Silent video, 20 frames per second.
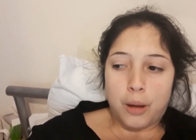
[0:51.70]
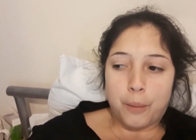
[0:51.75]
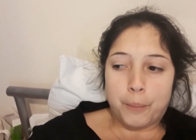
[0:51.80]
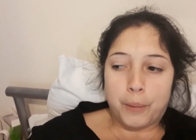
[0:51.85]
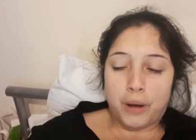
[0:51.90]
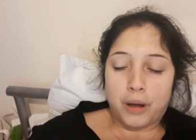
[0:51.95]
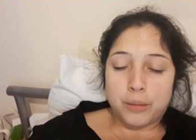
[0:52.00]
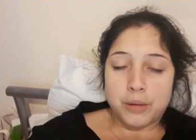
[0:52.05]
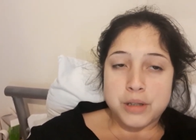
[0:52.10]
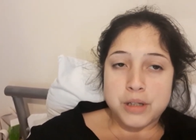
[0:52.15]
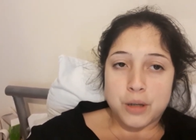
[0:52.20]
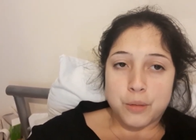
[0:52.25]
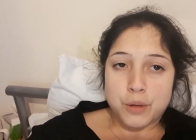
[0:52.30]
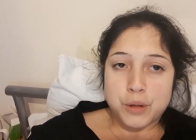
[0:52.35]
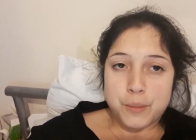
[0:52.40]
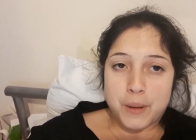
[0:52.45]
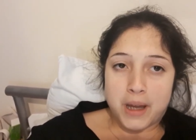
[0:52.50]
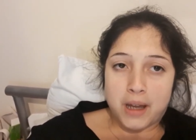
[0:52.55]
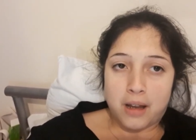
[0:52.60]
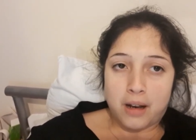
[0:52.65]
But I'm in so
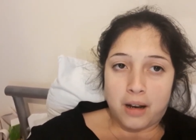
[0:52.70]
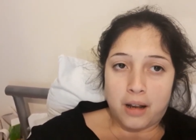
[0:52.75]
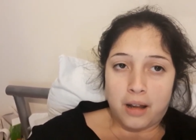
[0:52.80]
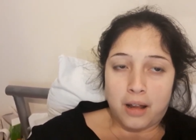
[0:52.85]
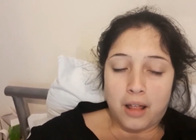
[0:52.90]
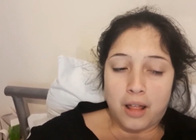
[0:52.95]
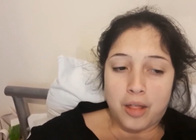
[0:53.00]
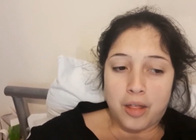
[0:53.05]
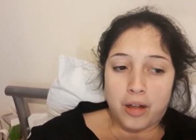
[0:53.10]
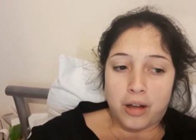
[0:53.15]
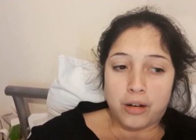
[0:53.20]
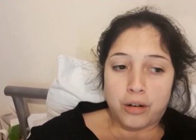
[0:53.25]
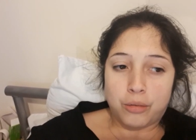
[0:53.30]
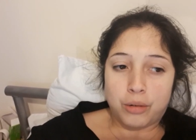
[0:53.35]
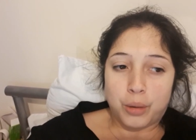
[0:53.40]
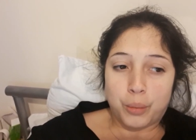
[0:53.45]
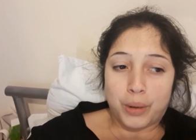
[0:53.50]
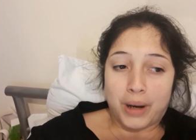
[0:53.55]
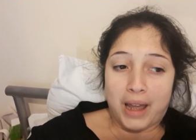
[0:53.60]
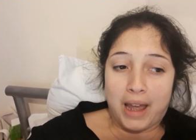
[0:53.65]
much pain that I don't
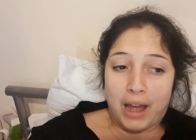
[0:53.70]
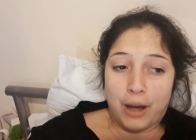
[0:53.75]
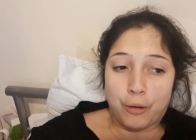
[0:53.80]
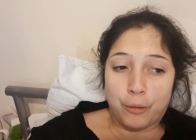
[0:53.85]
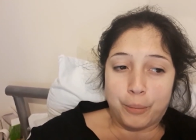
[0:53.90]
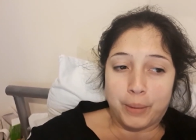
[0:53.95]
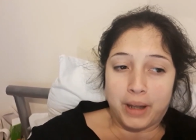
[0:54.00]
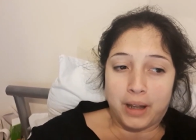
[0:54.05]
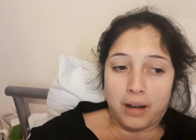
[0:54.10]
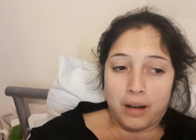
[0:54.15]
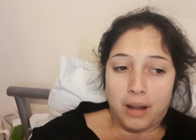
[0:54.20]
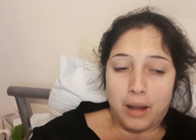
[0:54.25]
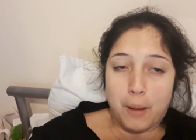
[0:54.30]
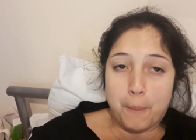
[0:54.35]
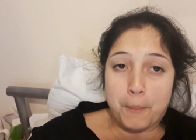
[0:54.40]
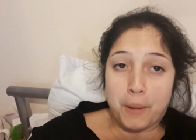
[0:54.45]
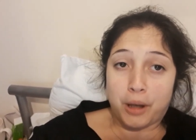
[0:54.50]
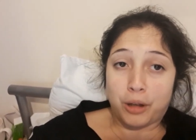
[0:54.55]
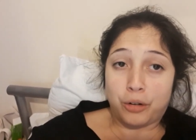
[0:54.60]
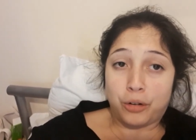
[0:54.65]
really want to get out of bed.
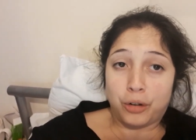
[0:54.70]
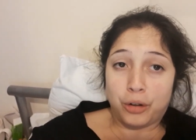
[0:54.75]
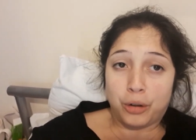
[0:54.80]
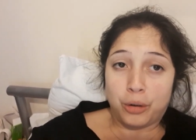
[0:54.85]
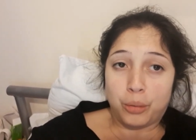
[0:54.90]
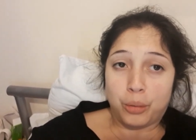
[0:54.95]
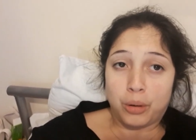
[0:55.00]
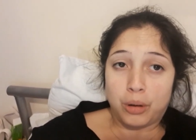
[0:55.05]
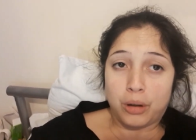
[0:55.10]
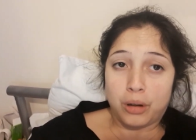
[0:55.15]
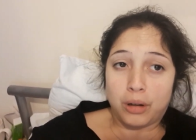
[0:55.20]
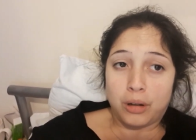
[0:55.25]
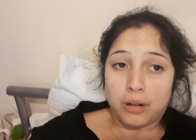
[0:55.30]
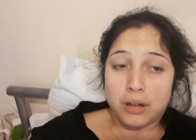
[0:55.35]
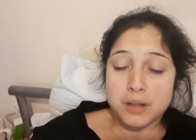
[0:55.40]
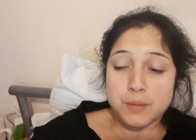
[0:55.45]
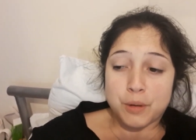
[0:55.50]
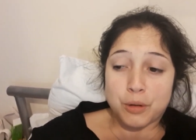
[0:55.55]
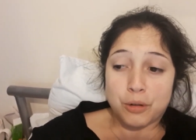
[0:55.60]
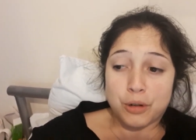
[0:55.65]
But I do
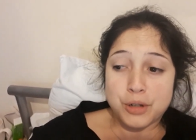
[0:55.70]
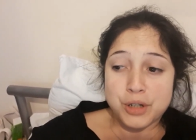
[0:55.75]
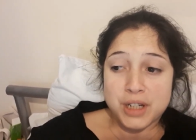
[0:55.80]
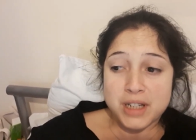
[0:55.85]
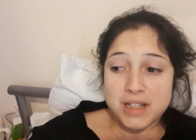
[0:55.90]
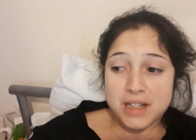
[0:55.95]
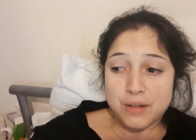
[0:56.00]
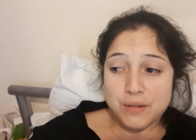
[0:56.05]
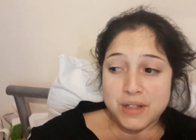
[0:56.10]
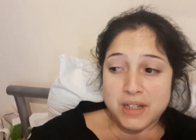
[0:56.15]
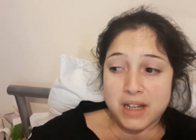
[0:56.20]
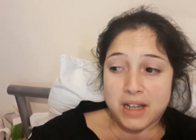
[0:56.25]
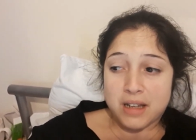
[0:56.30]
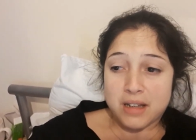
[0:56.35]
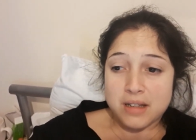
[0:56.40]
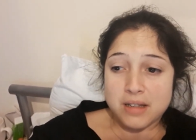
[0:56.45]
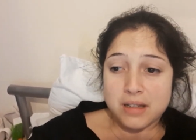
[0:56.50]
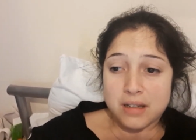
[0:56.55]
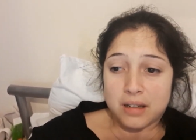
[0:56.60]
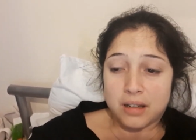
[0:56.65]
because my crochet is
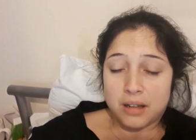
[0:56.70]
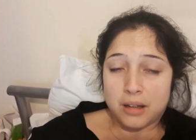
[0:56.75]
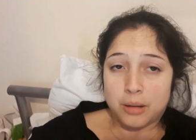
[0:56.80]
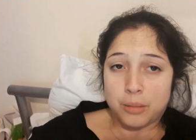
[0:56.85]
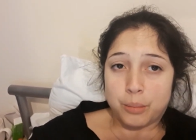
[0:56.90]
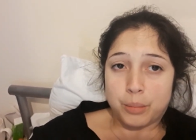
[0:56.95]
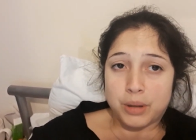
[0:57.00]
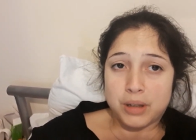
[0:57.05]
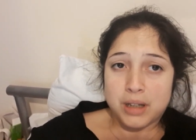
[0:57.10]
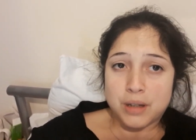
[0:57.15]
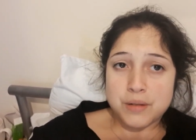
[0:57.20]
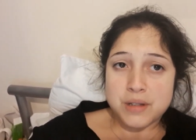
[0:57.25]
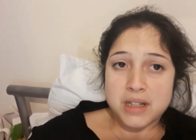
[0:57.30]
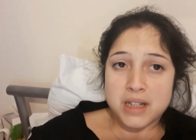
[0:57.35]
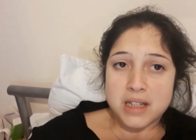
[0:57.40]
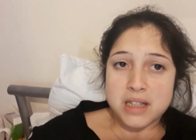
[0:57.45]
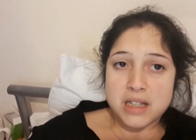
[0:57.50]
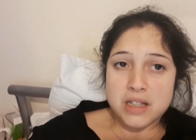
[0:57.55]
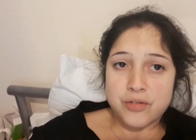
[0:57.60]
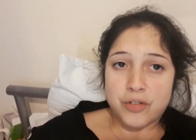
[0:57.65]
downstairs. But
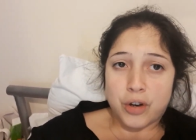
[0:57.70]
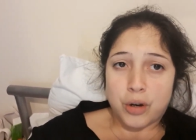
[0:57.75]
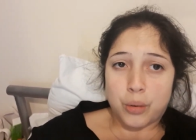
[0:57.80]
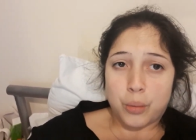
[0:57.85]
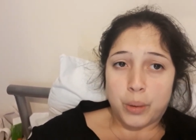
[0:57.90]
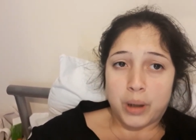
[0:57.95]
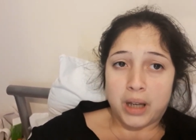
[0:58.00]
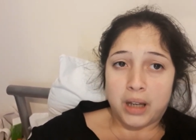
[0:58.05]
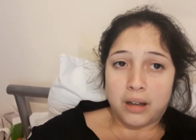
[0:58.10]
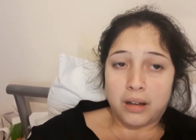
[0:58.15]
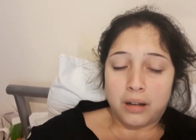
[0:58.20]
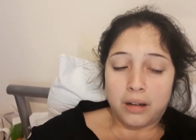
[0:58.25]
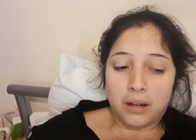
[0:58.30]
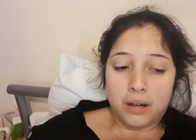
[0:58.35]
downstairs is far away.